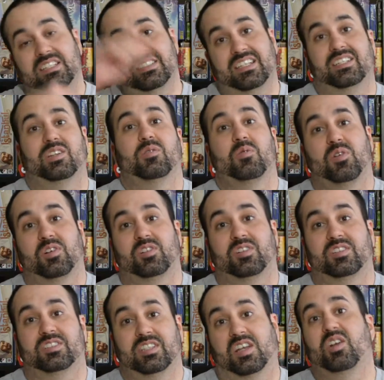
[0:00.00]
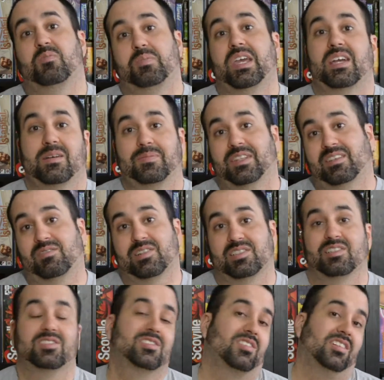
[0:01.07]
to send a worker to go pick up the
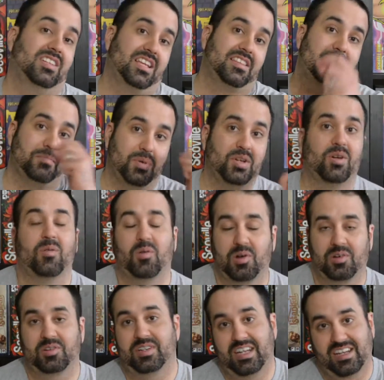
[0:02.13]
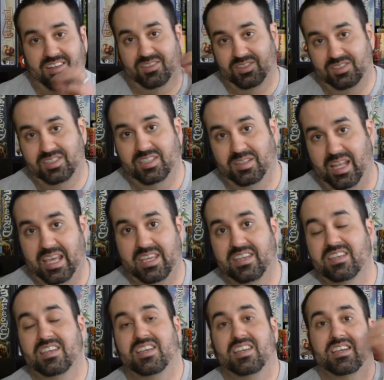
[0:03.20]
crystal skull and then put a worker down to like
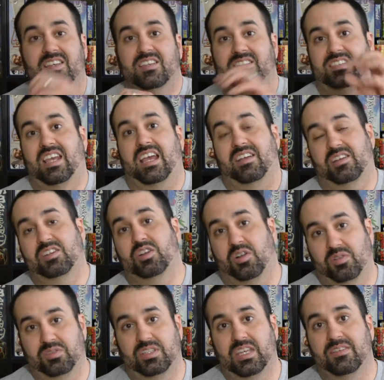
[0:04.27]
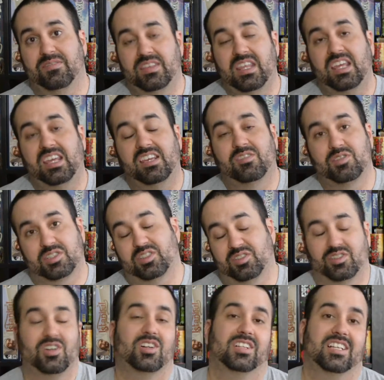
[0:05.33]
sack, you know, give the crystal
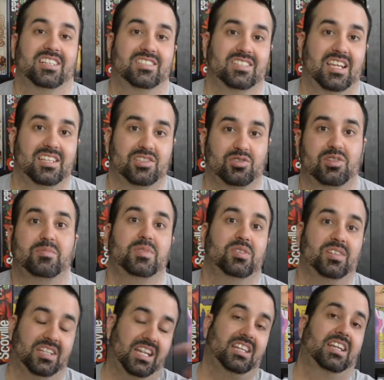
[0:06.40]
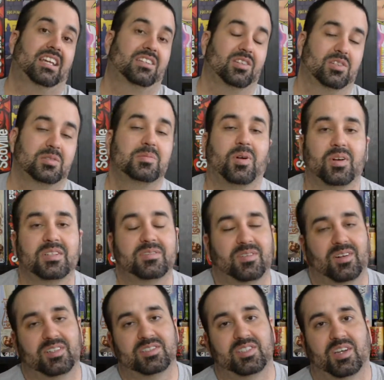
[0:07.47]
skull as as tribute and then get those points
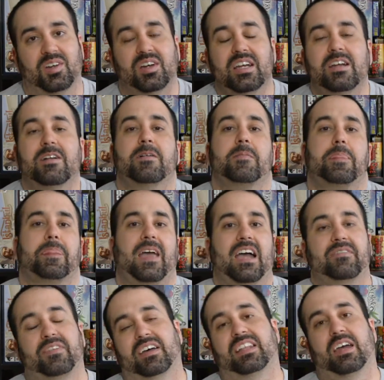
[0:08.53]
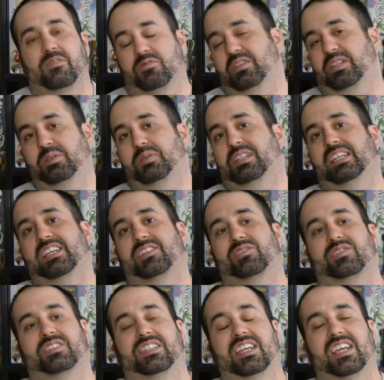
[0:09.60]
for it. So I found that really, really
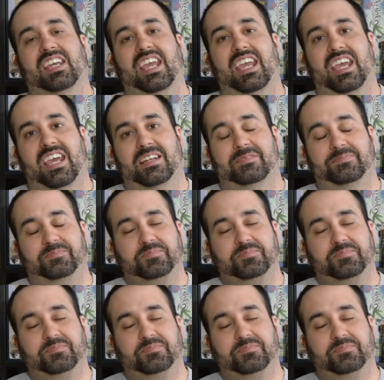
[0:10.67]
interesting. And